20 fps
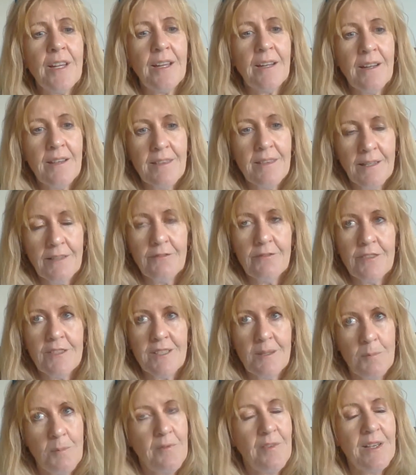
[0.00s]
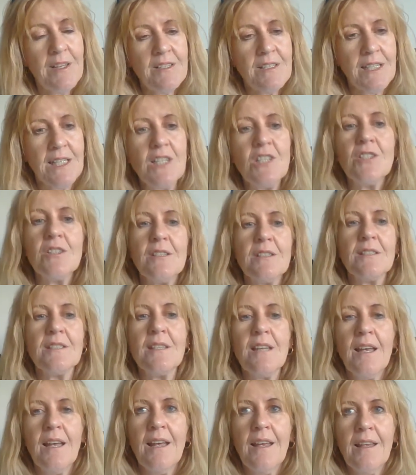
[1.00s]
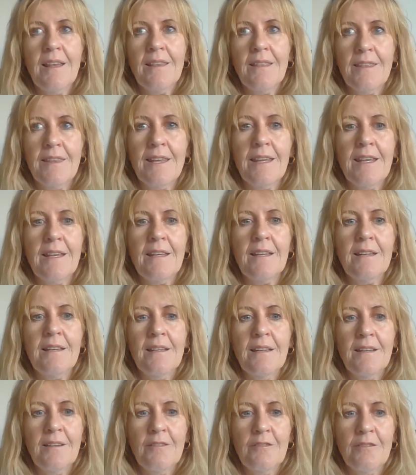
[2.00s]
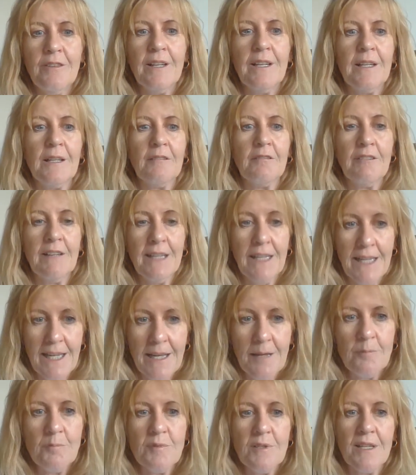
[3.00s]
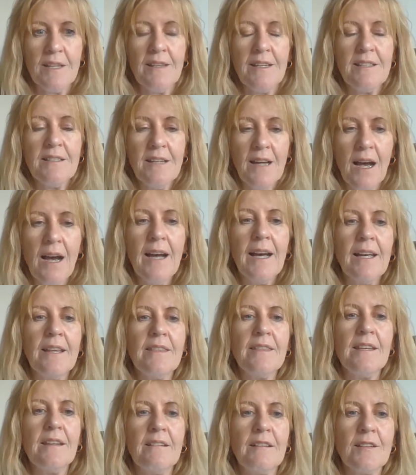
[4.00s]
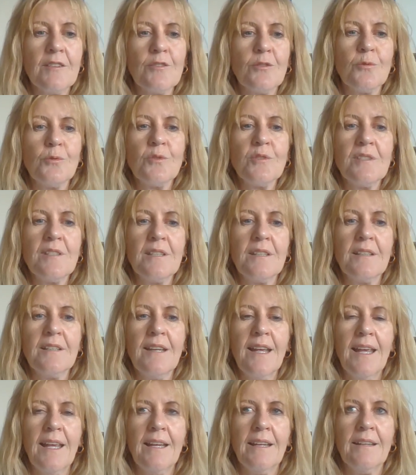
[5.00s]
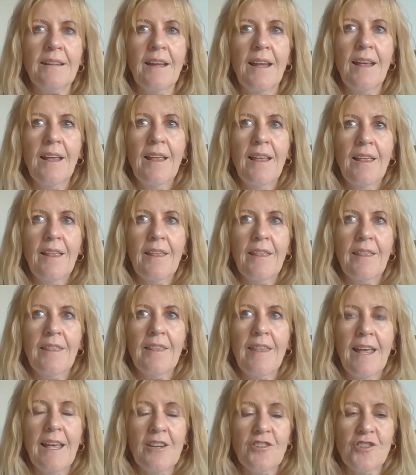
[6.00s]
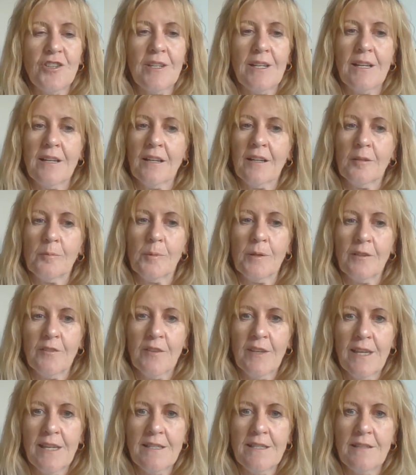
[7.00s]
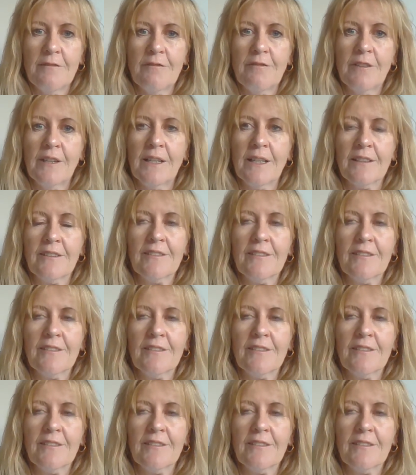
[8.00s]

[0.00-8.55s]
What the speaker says: And I think for some of our teachers, they're feeling really empty. They're tired, they're exhausted, and they actually need a little bit of kitty filling.